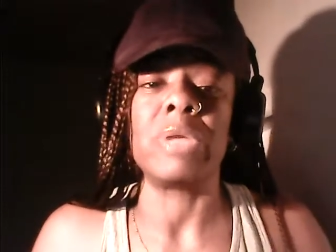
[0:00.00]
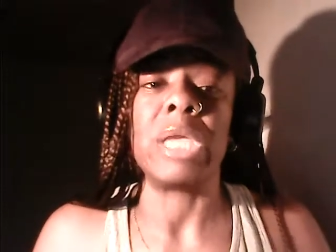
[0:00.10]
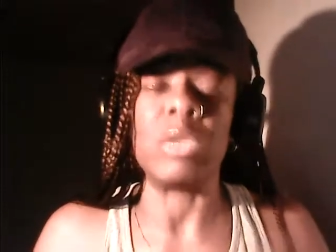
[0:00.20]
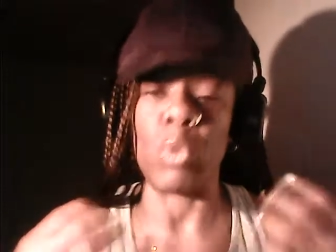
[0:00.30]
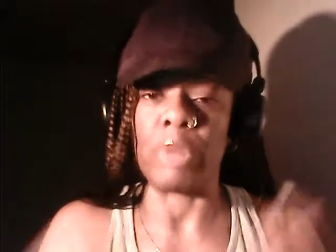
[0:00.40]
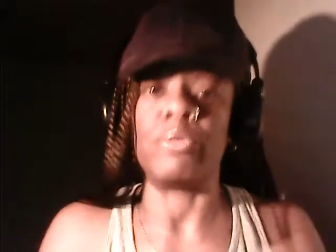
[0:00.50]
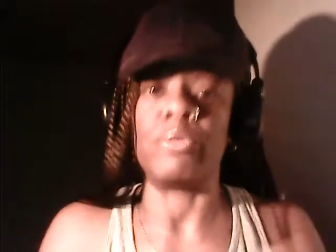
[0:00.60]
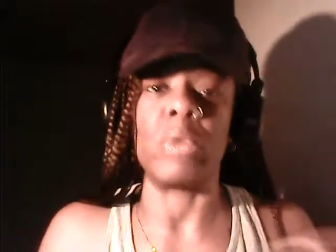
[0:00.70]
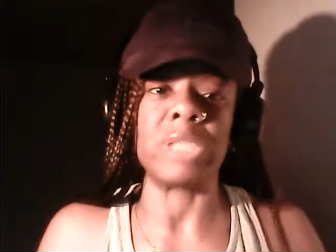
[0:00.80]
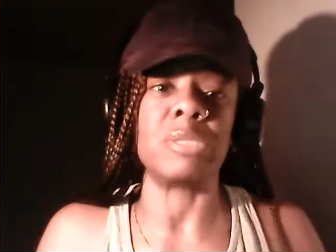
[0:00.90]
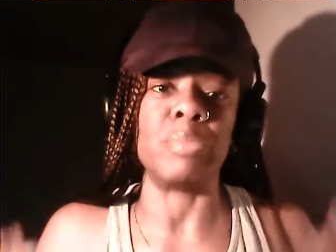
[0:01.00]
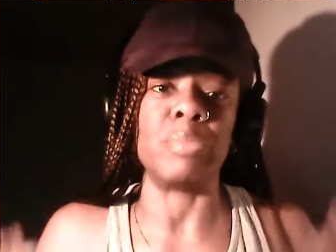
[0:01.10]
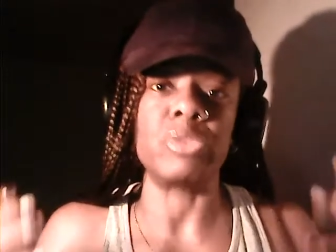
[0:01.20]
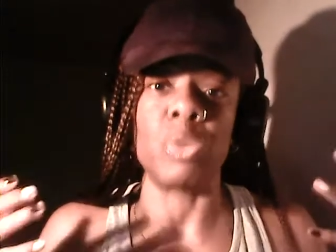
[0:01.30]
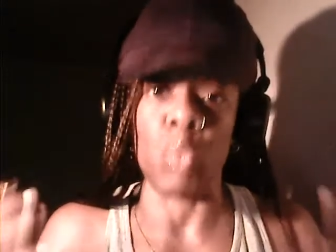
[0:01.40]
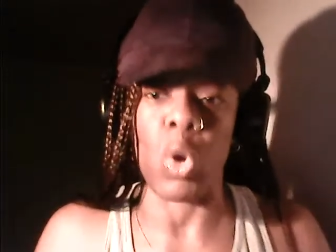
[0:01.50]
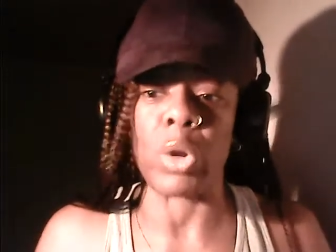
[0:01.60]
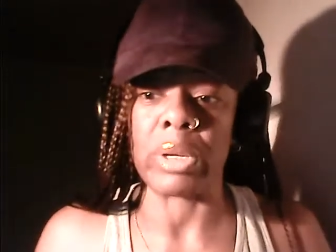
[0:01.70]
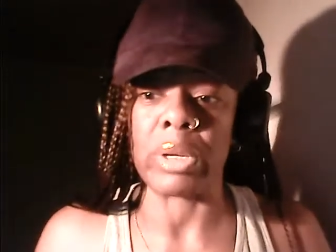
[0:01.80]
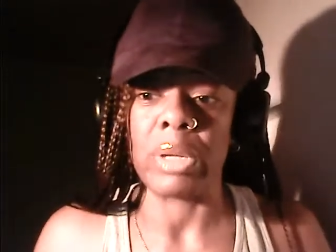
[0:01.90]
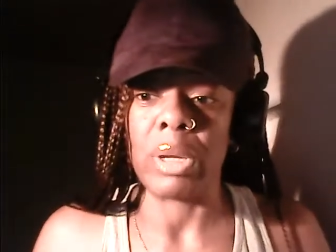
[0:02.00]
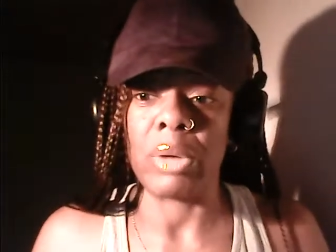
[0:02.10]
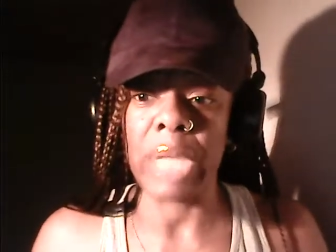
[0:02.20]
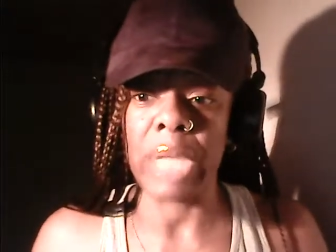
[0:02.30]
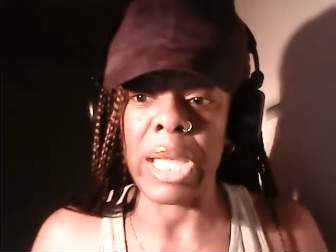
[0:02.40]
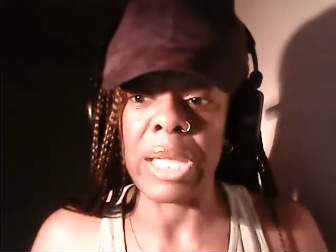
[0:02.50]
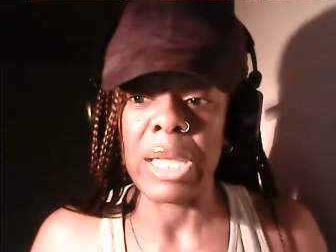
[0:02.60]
in order for it to work. Okay.